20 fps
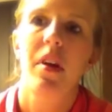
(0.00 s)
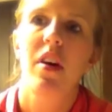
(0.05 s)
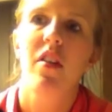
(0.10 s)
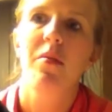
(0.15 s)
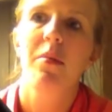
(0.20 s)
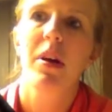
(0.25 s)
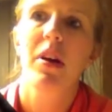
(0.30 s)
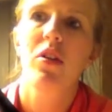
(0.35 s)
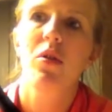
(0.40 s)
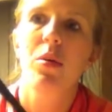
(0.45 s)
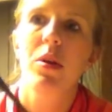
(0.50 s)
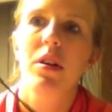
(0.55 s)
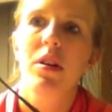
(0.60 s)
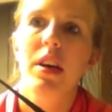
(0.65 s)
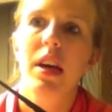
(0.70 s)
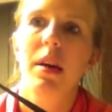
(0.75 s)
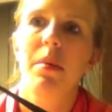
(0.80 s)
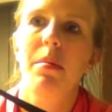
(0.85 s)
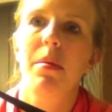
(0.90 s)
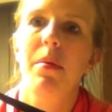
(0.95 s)
my twill
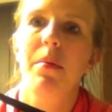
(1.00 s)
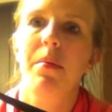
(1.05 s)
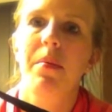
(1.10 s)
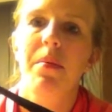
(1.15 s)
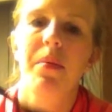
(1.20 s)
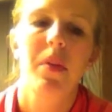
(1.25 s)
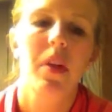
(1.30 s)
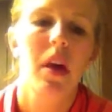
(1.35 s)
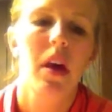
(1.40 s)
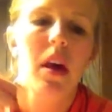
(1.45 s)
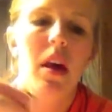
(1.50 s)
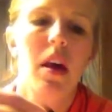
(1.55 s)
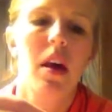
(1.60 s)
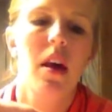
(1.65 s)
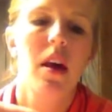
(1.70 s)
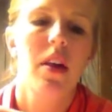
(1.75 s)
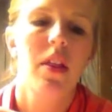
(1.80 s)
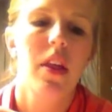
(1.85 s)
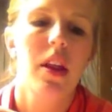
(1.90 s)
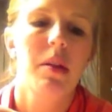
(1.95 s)
tape
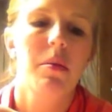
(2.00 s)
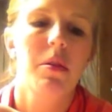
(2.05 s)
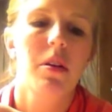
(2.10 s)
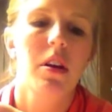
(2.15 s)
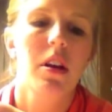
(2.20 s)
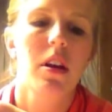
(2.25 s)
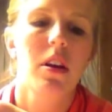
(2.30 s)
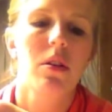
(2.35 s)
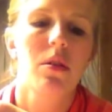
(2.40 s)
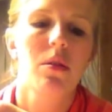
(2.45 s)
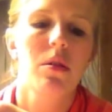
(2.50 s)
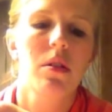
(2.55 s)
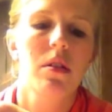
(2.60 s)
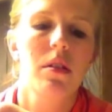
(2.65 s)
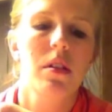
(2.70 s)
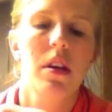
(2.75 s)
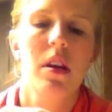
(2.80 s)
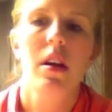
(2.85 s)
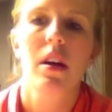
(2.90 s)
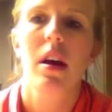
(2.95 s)
that I'm going to
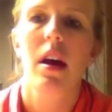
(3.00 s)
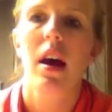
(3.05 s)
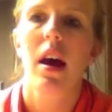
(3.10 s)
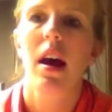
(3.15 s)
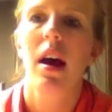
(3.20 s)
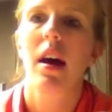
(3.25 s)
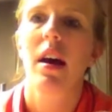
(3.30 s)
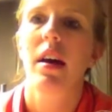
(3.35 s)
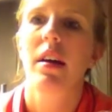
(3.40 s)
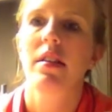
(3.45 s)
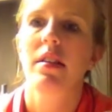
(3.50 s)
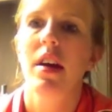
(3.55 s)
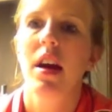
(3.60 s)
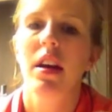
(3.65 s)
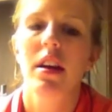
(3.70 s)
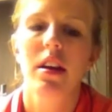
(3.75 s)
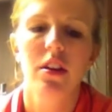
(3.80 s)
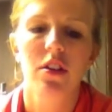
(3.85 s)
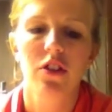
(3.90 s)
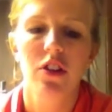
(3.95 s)
use at 10
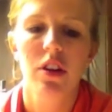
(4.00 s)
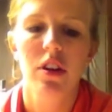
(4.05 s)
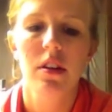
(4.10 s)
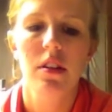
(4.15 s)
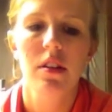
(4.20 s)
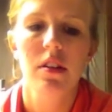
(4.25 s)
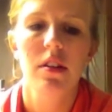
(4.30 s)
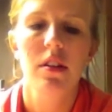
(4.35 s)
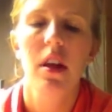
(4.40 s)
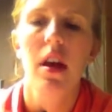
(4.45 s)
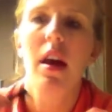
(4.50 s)
inches